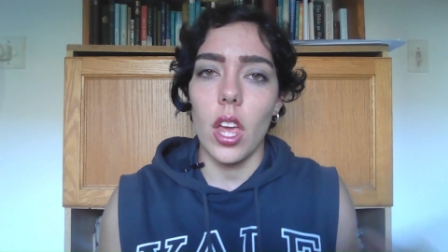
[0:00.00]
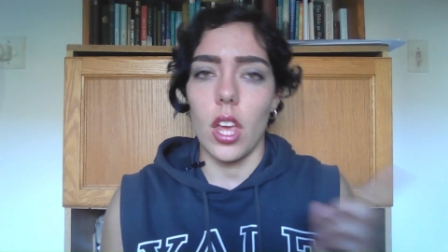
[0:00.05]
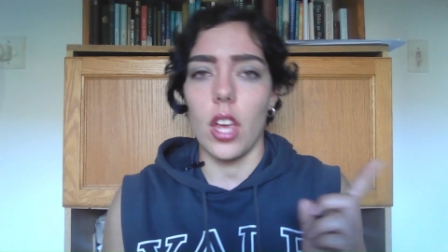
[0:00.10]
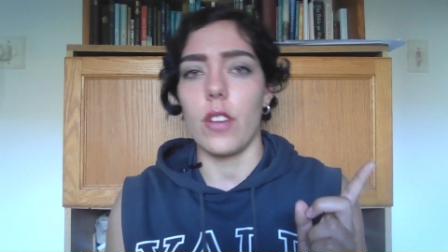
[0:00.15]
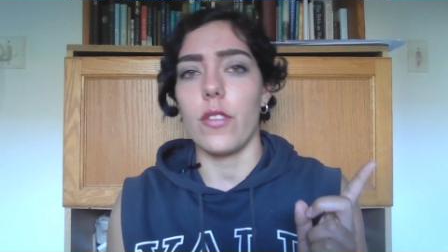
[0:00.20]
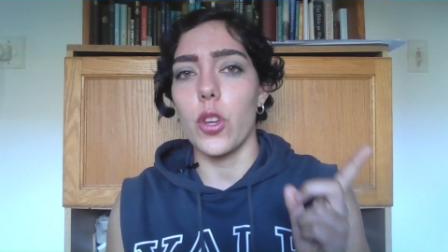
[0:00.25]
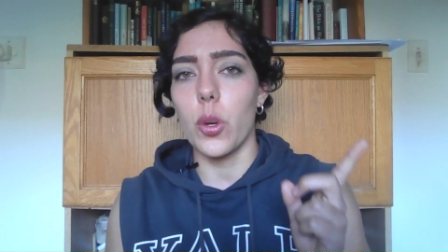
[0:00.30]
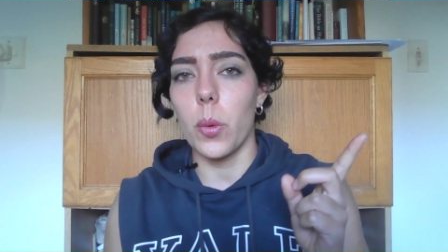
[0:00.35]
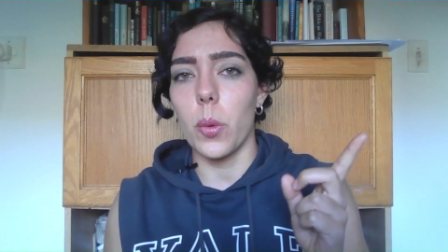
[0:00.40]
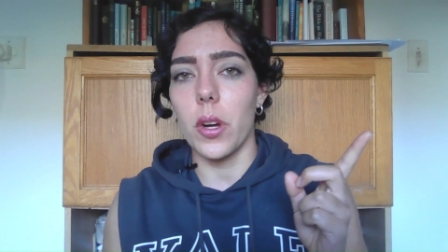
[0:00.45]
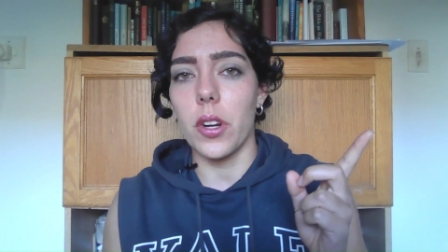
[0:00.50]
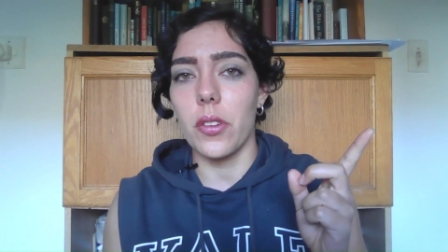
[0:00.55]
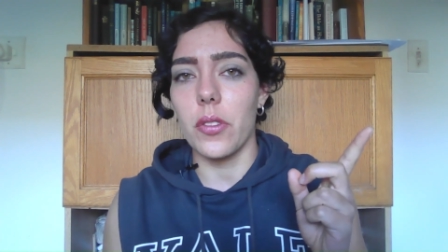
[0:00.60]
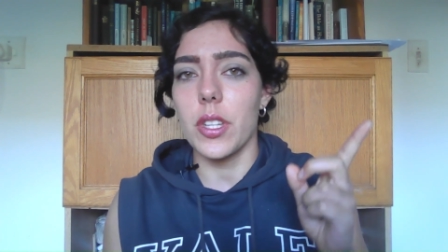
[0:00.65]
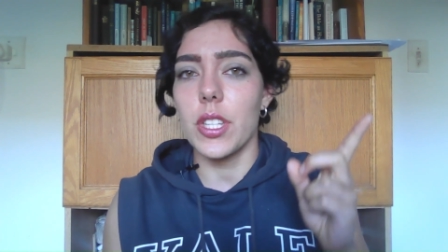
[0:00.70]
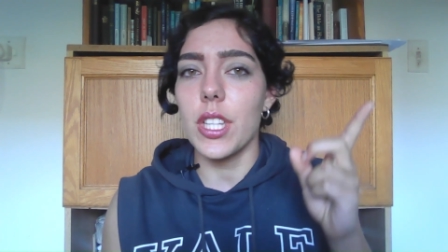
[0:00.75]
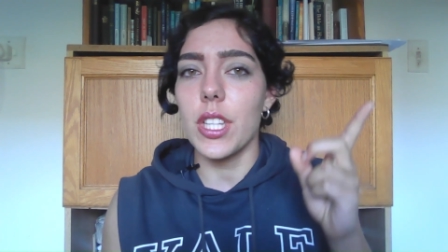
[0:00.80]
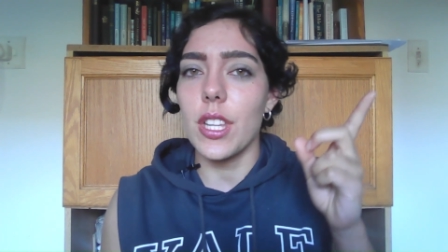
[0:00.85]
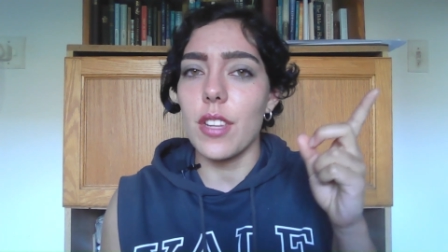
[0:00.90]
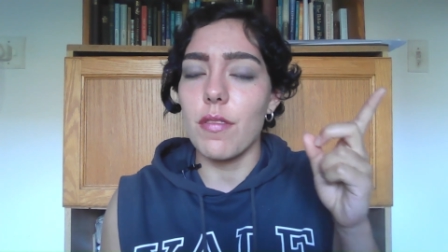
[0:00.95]
if you want to
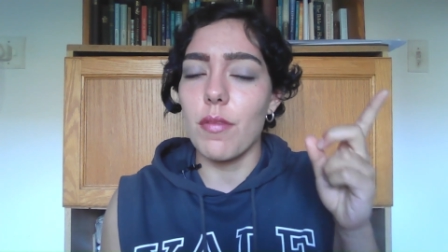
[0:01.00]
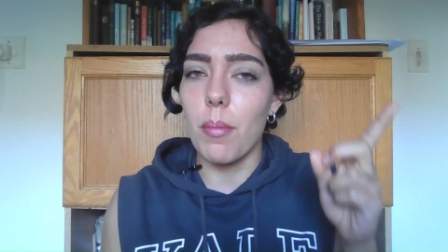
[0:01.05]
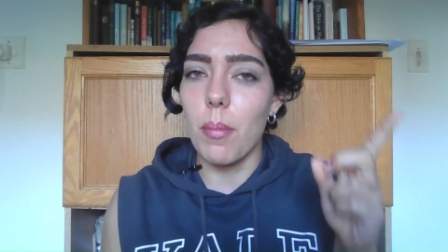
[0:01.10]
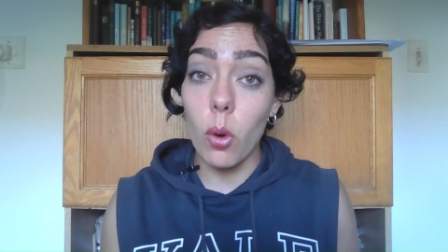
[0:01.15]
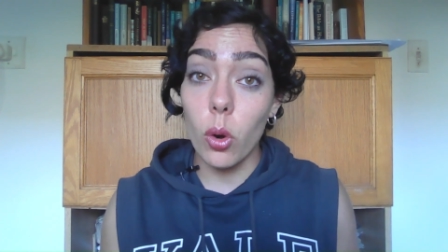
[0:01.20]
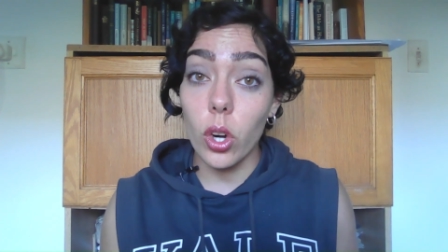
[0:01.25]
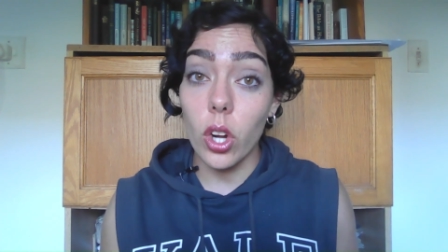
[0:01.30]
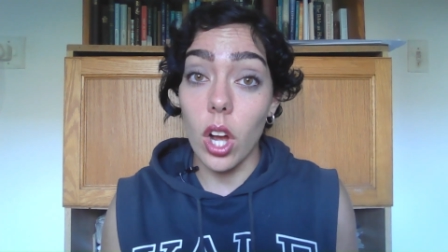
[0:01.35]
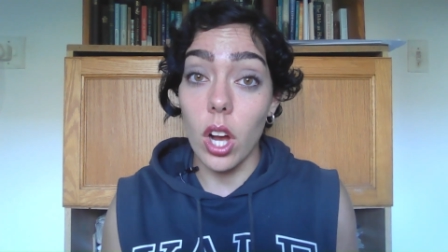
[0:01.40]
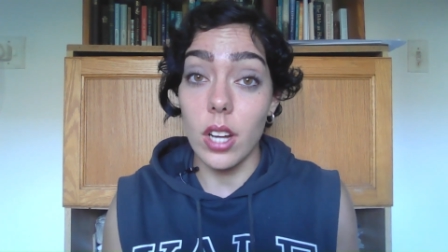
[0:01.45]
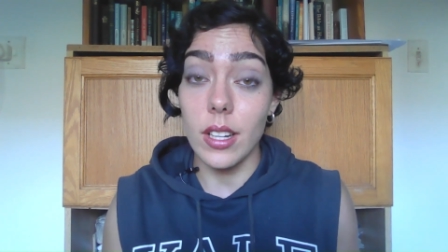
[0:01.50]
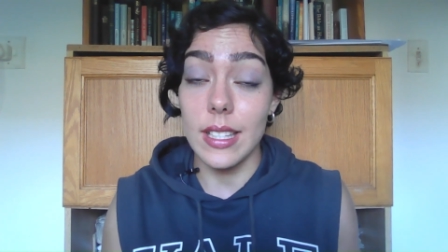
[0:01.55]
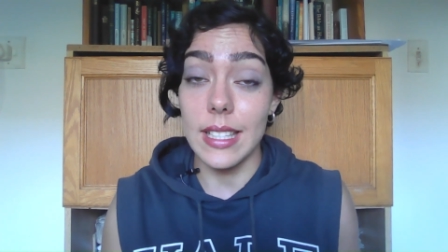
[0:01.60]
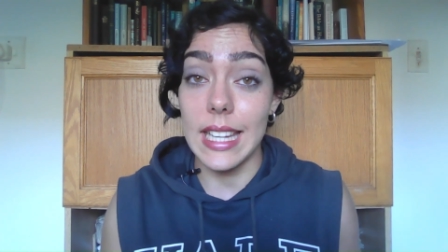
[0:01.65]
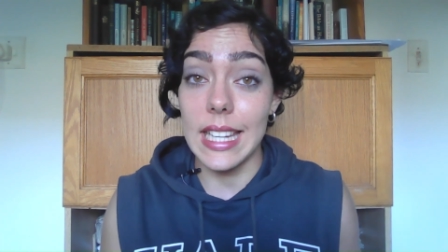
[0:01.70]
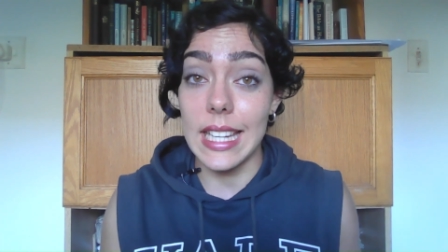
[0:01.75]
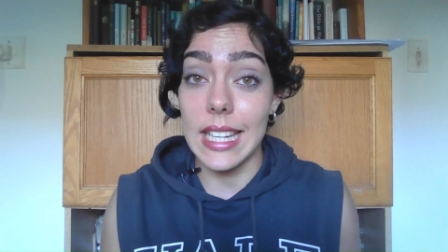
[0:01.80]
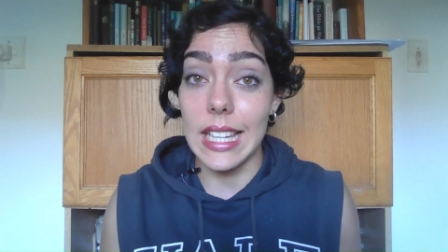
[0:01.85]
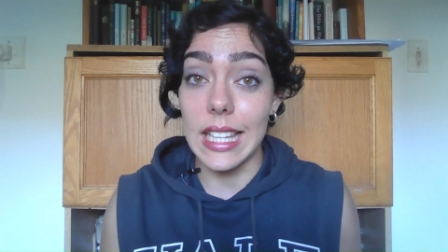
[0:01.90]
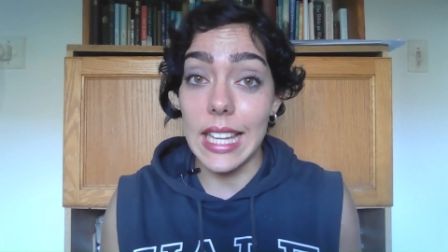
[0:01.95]
receive more
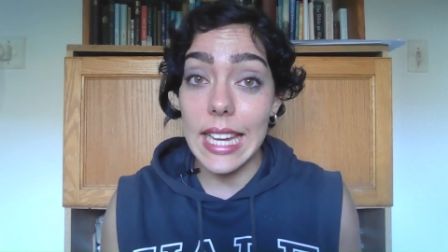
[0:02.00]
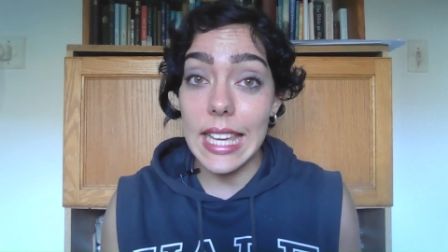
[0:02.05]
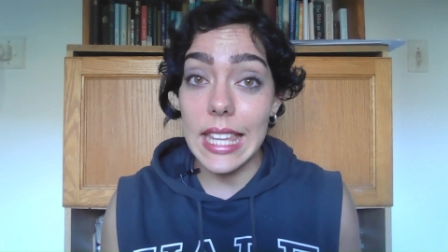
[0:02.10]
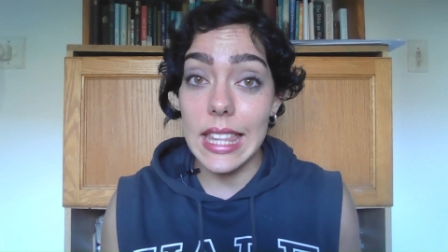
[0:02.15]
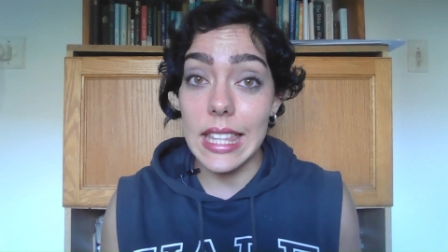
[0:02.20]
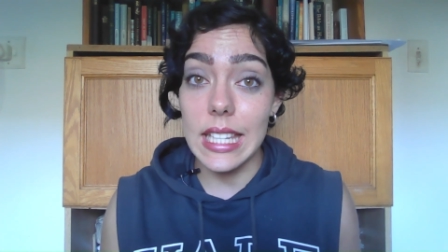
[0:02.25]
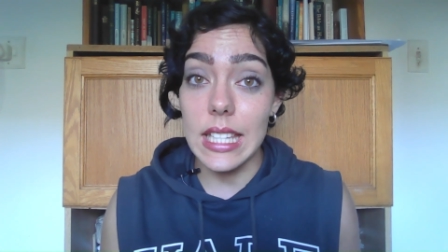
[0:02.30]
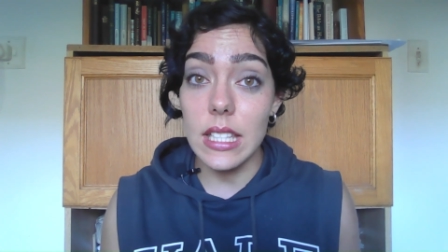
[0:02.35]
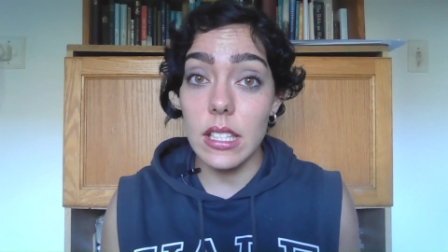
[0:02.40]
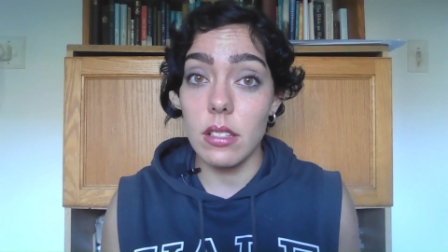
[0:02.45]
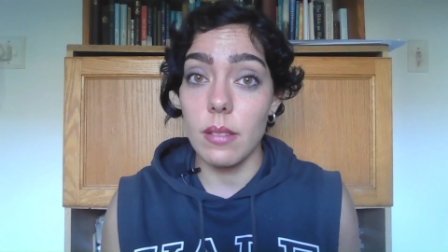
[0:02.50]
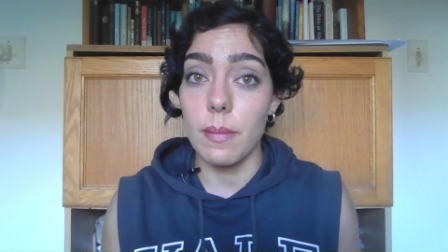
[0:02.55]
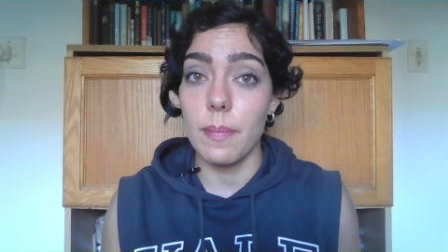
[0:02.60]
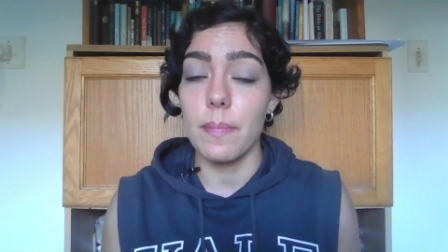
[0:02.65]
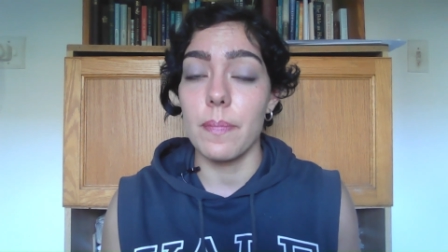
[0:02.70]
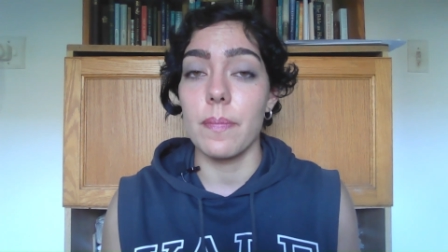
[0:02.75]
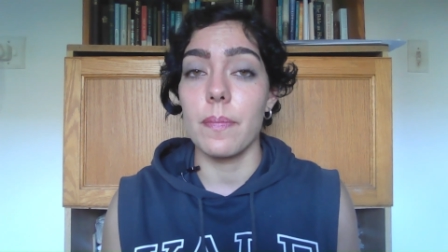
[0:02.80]
content like this.